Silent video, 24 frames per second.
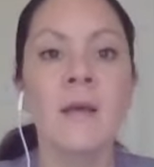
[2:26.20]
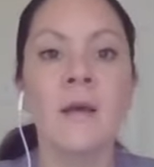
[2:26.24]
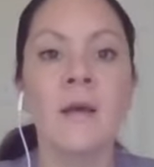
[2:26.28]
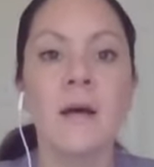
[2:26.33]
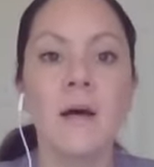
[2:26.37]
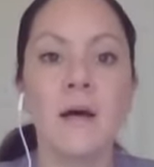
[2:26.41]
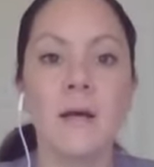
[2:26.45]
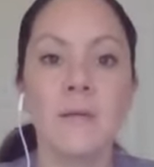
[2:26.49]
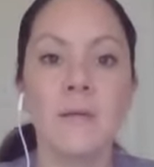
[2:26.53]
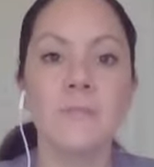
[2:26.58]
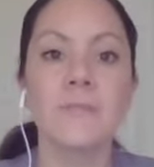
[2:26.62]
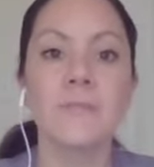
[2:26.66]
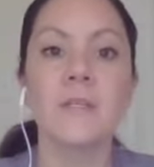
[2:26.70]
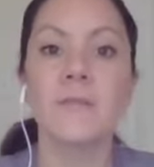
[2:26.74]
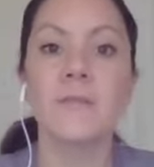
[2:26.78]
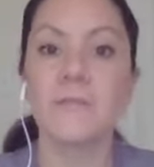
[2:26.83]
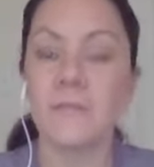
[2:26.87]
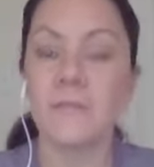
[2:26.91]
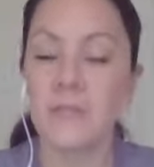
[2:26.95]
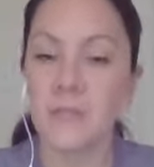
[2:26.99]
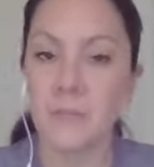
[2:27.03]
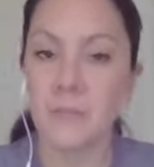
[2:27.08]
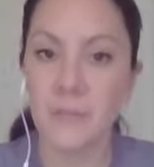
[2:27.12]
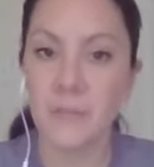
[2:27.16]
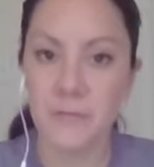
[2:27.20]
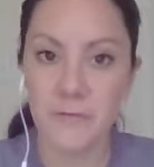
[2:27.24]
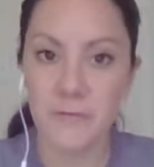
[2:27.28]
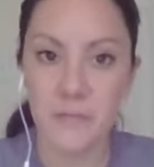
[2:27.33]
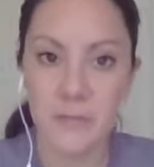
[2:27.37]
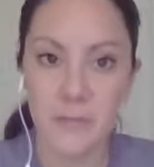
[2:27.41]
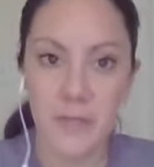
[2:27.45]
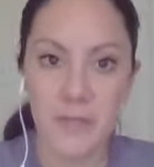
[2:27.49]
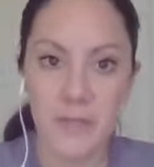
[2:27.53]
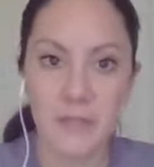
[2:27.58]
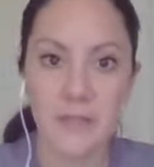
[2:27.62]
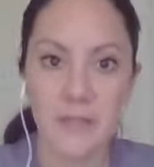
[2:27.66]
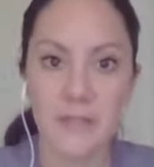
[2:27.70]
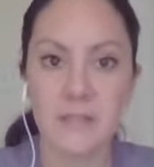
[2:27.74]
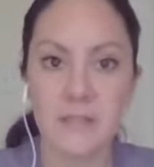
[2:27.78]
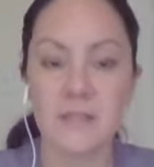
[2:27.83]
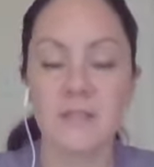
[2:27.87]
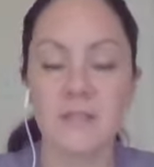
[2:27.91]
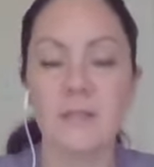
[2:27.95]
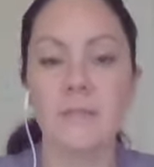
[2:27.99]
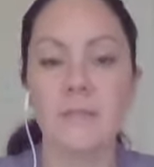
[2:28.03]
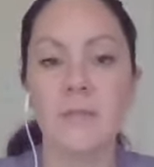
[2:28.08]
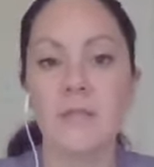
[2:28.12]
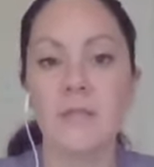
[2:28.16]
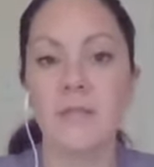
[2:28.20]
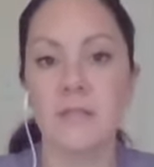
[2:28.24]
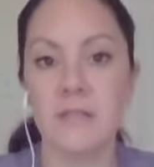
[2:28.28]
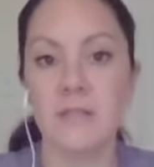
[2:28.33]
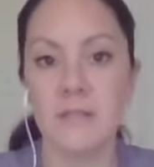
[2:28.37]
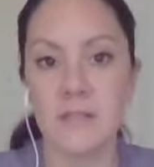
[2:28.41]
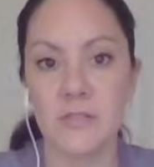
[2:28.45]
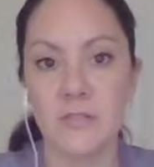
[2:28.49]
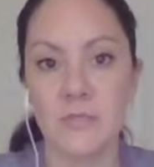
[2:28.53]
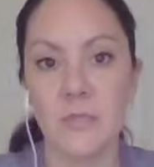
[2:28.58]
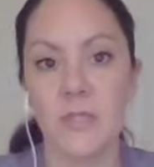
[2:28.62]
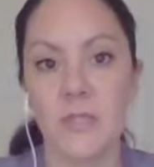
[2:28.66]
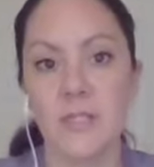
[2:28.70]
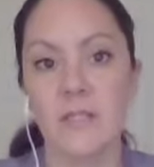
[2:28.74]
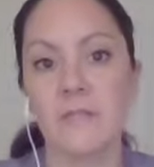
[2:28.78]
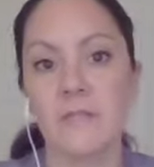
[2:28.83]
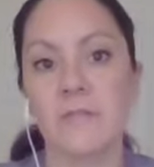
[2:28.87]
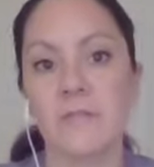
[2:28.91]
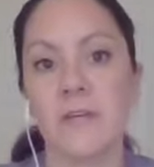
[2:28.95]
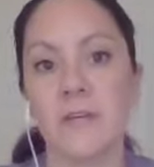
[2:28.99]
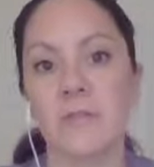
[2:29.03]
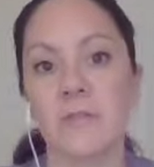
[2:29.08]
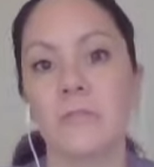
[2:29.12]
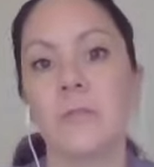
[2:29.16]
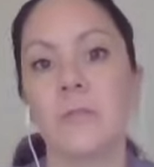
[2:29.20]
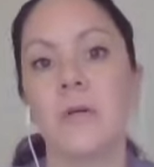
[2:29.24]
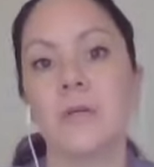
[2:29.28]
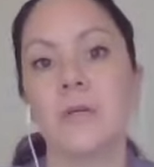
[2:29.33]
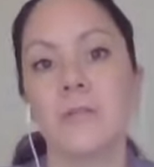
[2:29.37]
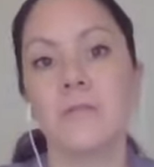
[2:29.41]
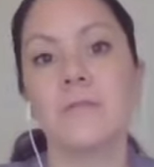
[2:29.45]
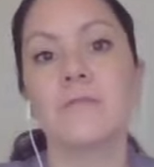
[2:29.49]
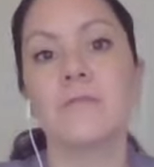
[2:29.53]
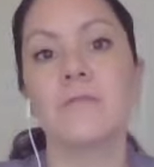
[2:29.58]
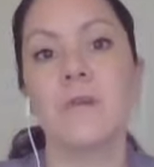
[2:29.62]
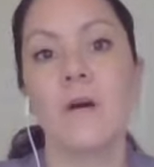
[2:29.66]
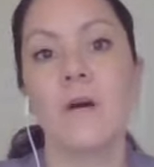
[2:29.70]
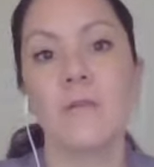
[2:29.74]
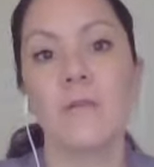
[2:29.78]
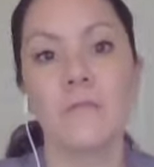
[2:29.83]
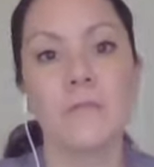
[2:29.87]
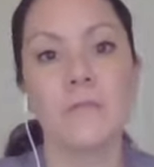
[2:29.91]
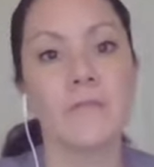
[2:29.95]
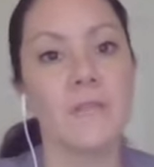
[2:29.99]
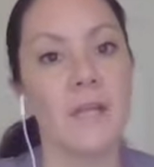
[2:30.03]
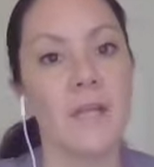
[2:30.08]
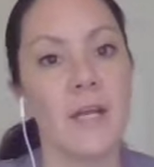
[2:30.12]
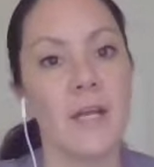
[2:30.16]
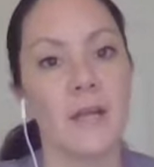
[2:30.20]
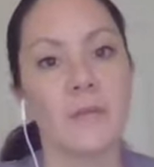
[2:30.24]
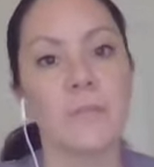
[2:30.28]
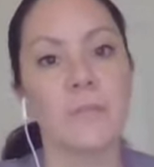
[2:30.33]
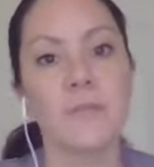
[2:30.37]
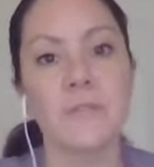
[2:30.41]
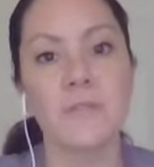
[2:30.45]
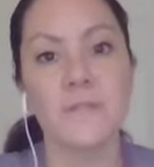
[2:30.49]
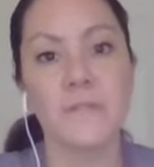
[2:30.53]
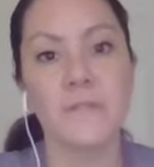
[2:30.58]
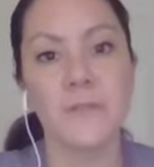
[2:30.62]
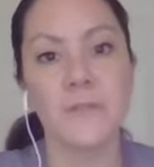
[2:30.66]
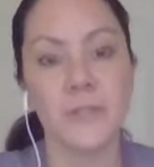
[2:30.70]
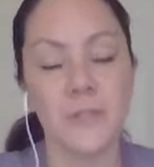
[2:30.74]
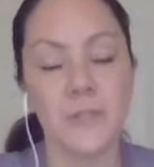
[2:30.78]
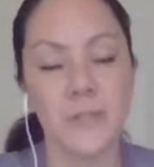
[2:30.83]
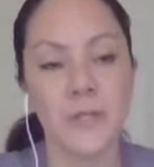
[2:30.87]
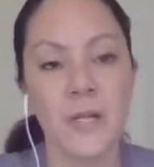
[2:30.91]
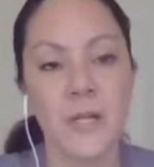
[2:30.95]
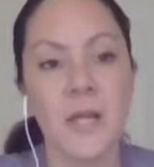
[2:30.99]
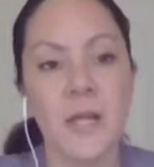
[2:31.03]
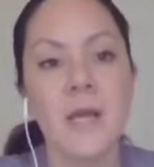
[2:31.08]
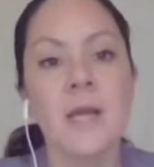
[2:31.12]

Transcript: Definitely the preferred method. It's going to be the easiest way to get viral particles off of the animal's fur.